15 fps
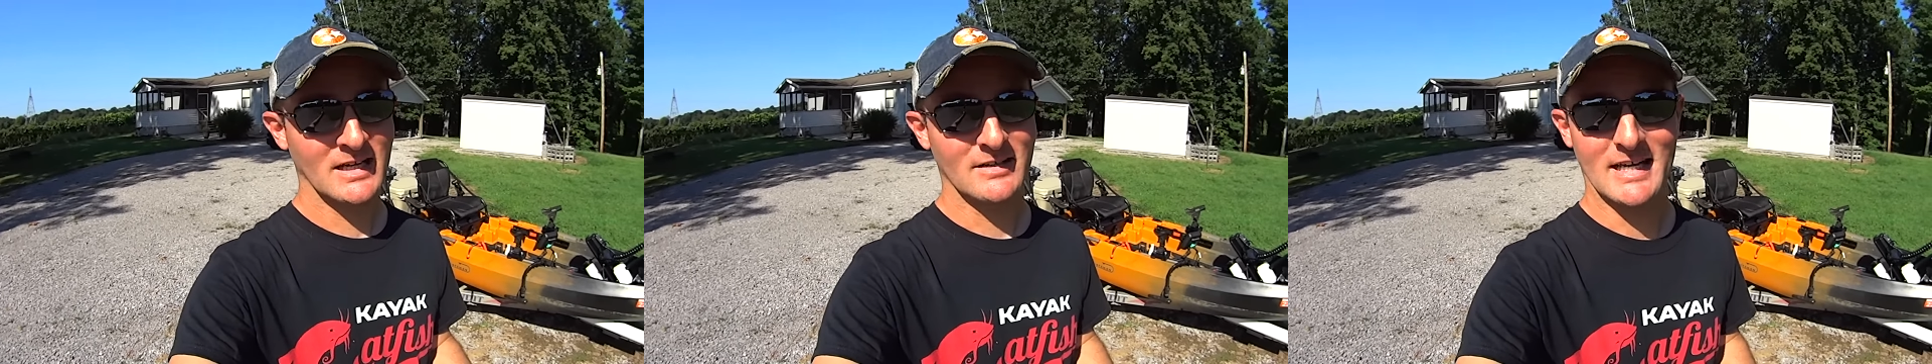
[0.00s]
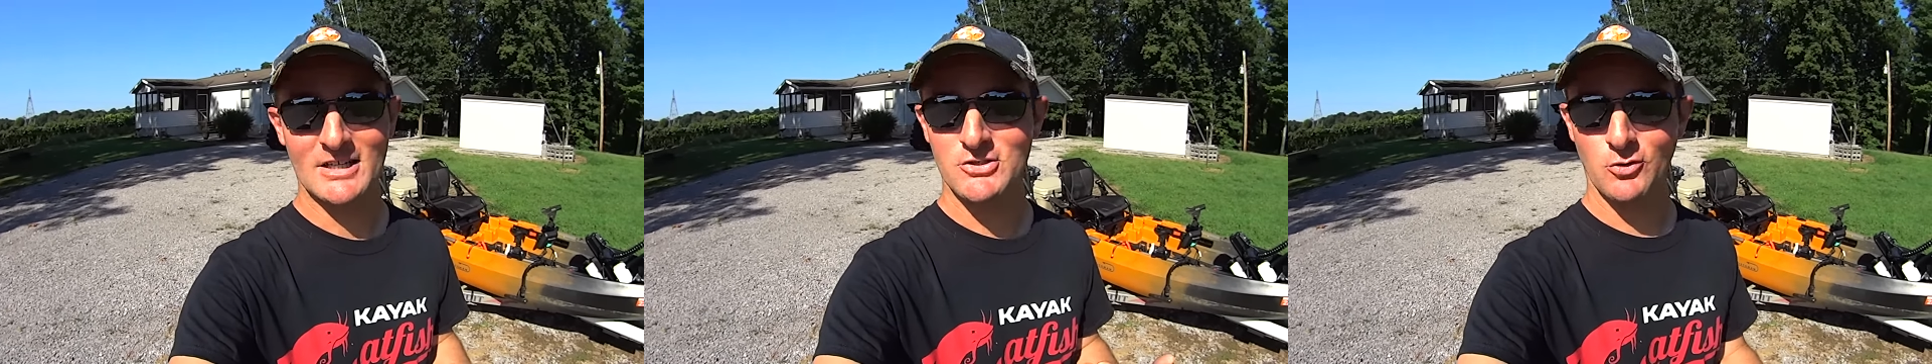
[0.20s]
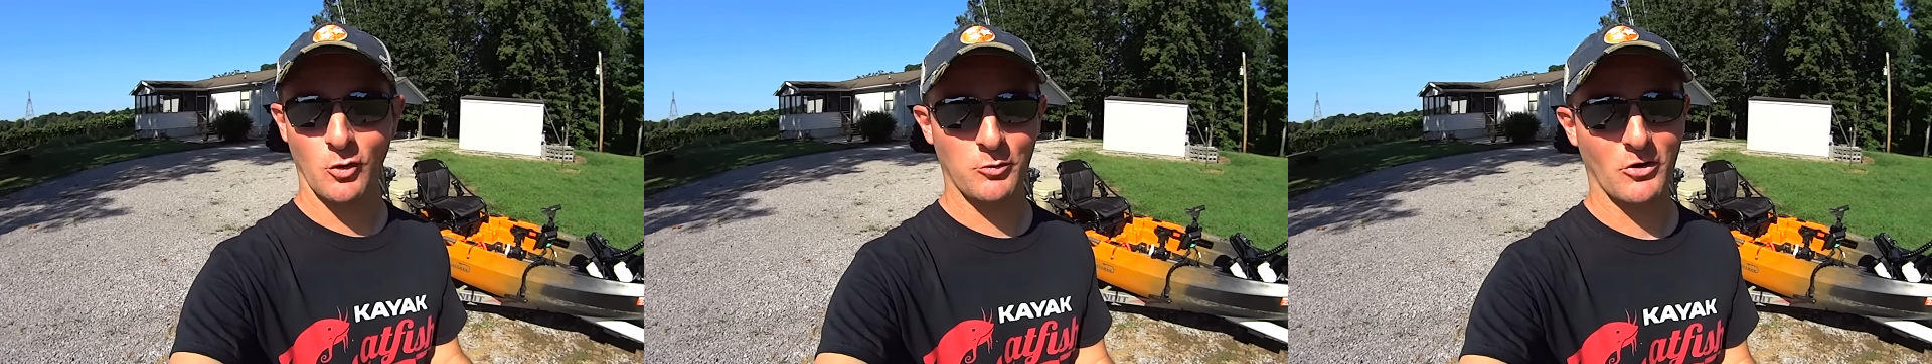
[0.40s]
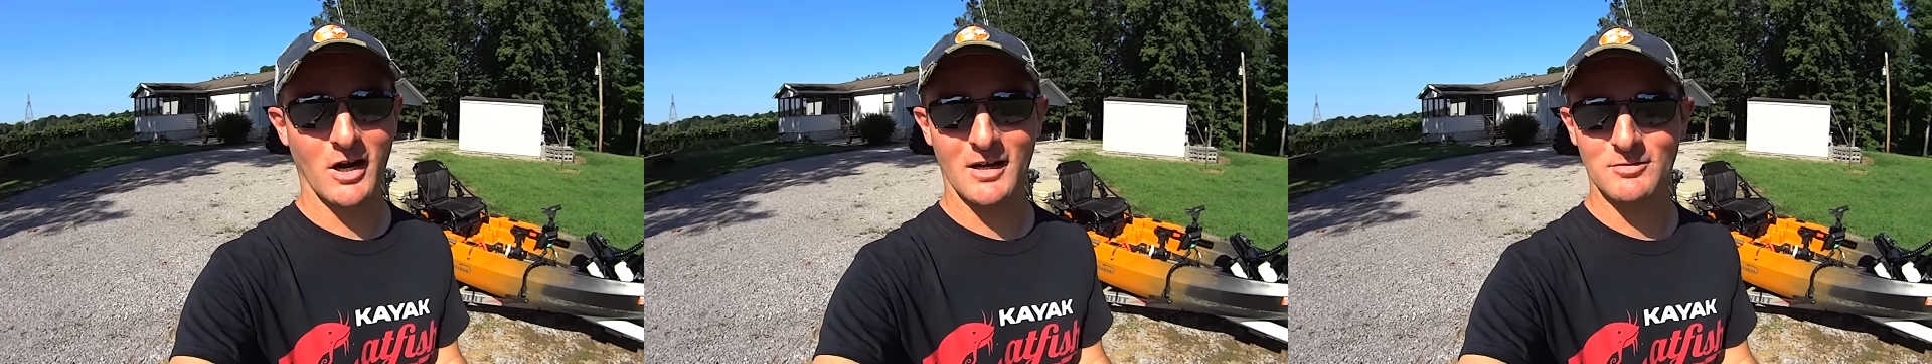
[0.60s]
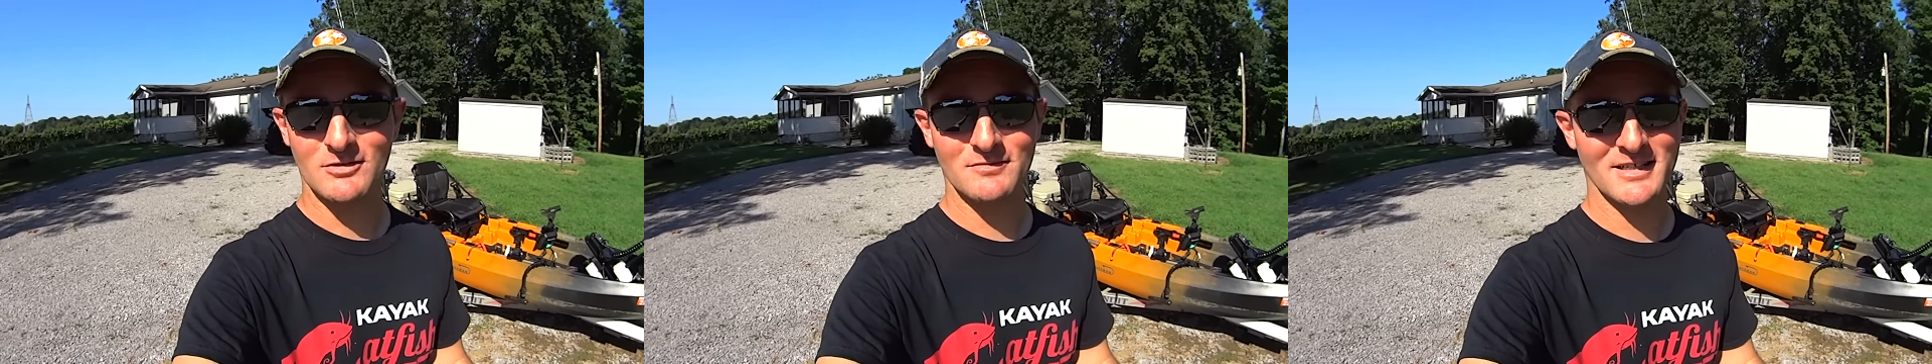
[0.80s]
that's your
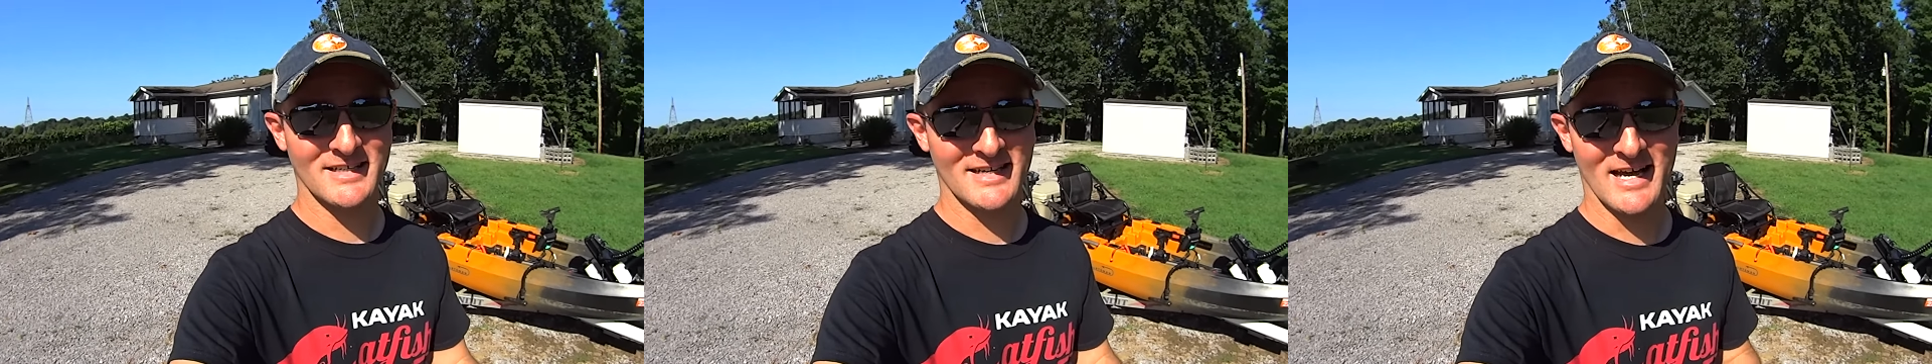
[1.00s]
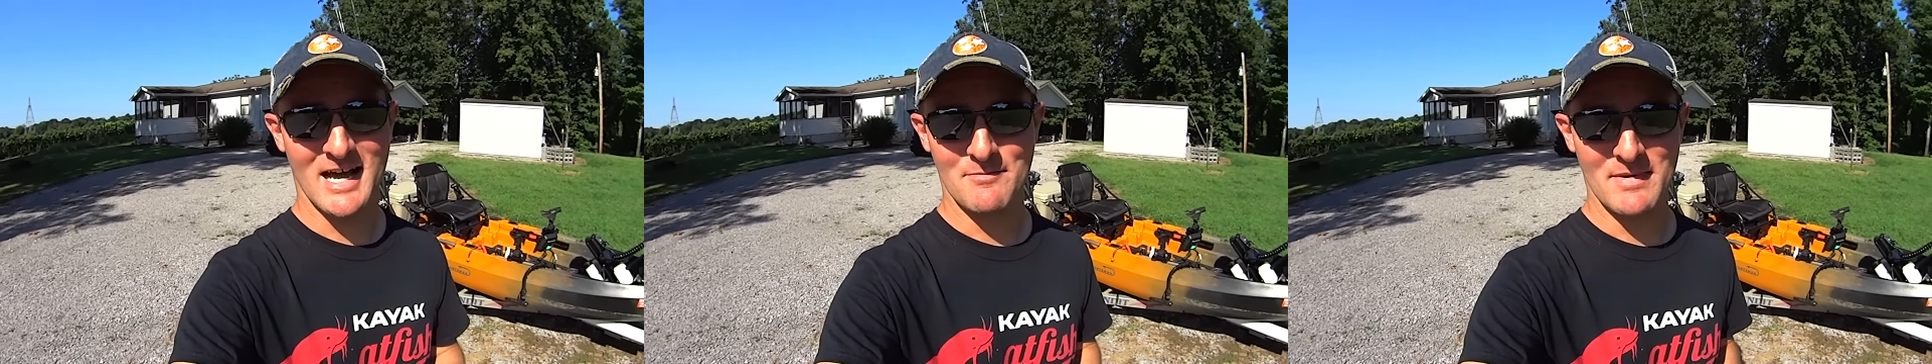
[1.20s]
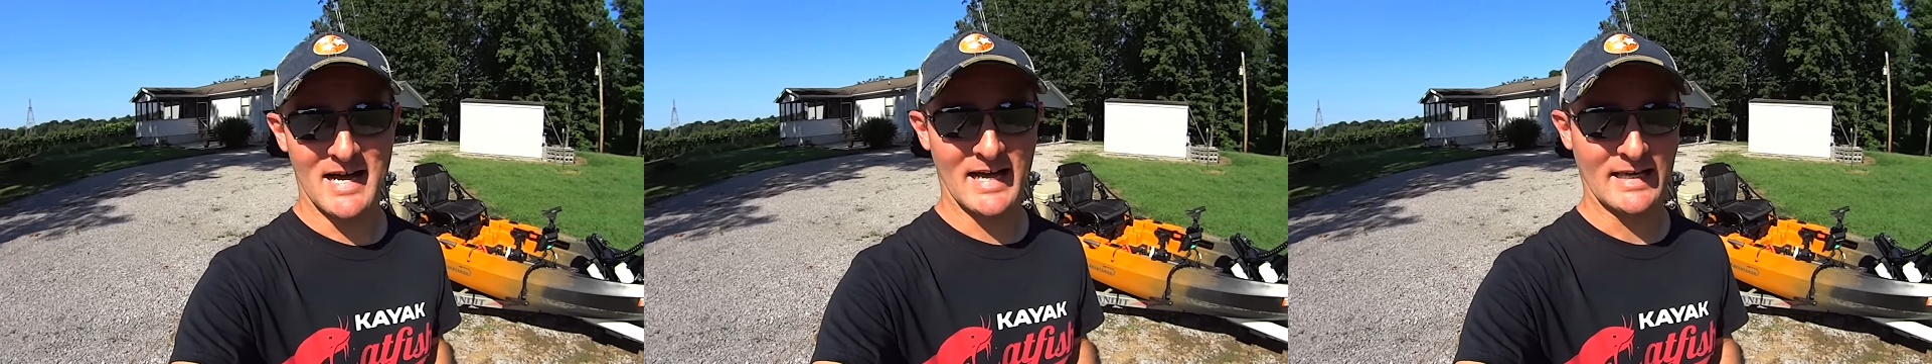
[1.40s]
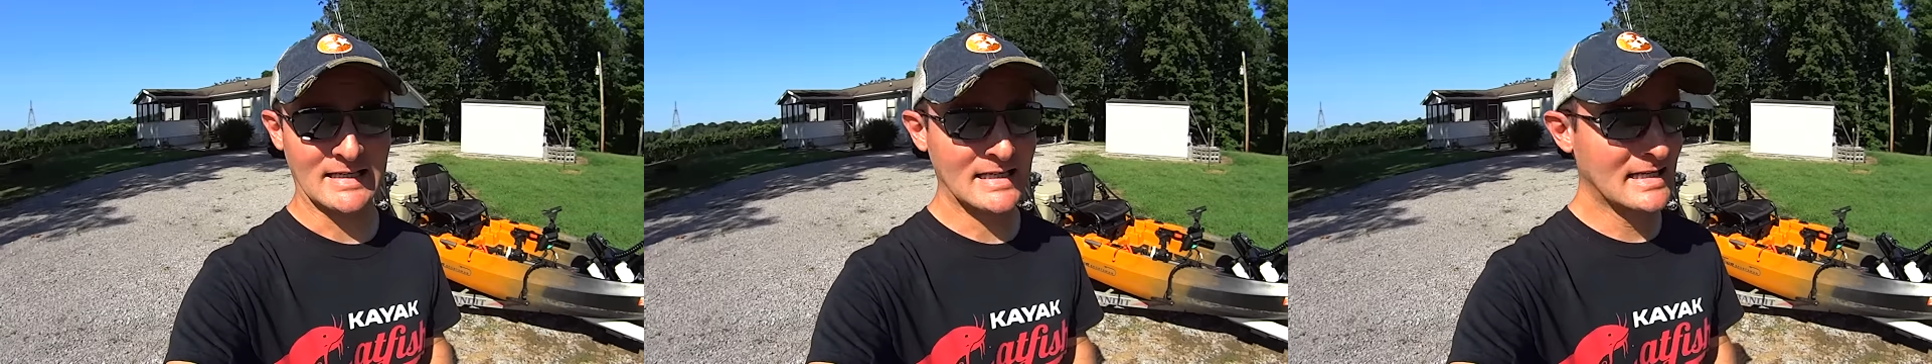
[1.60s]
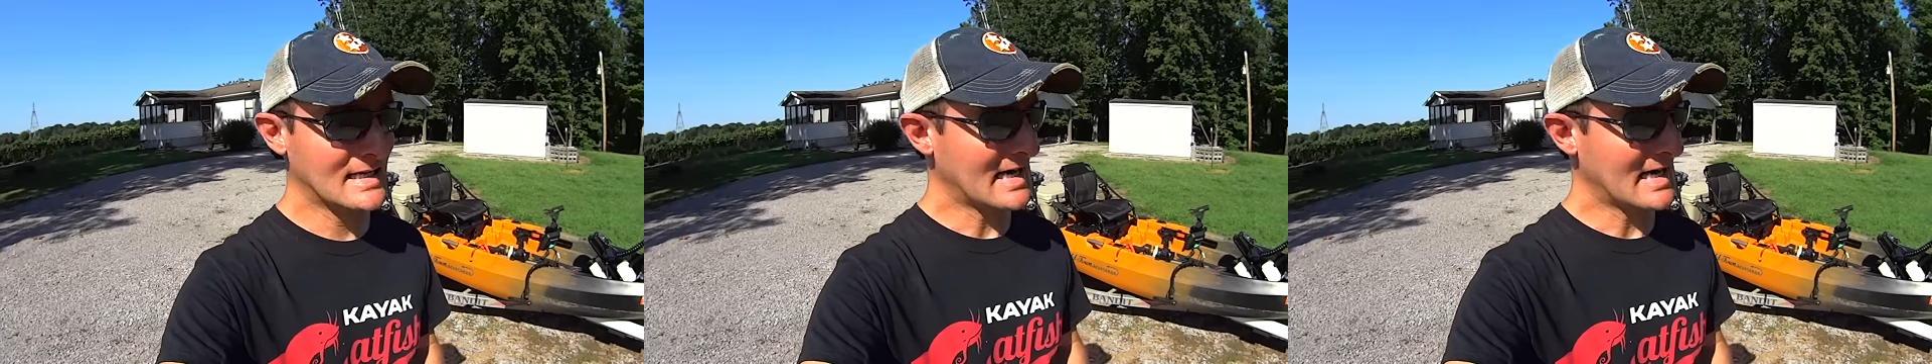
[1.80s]
problem, not mine.